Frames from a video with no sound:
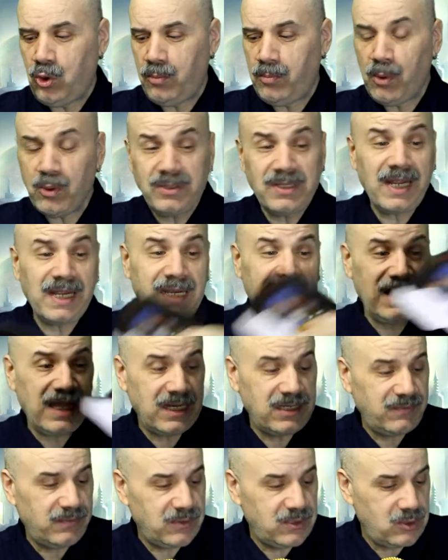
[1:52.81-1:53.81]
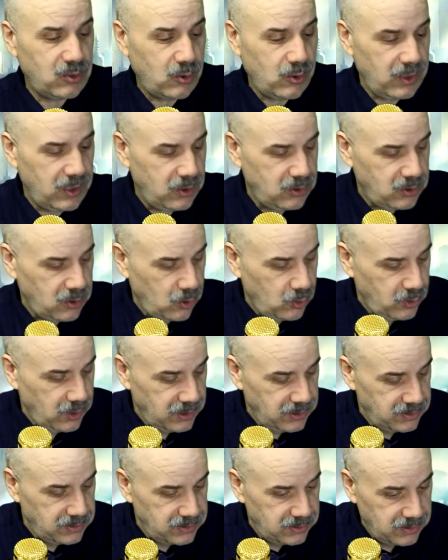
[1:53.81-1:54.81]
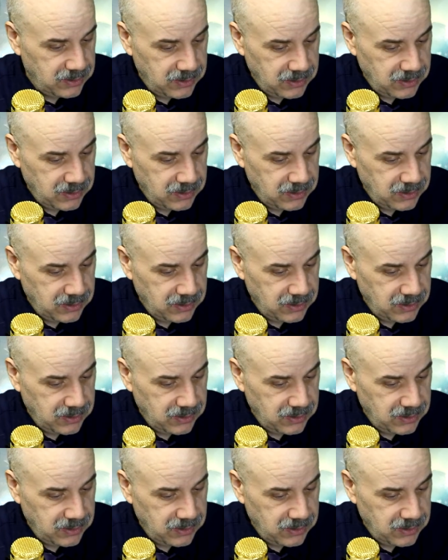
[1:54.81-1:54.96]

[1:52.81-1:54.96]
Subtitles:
Most likely that's for storing your tokens.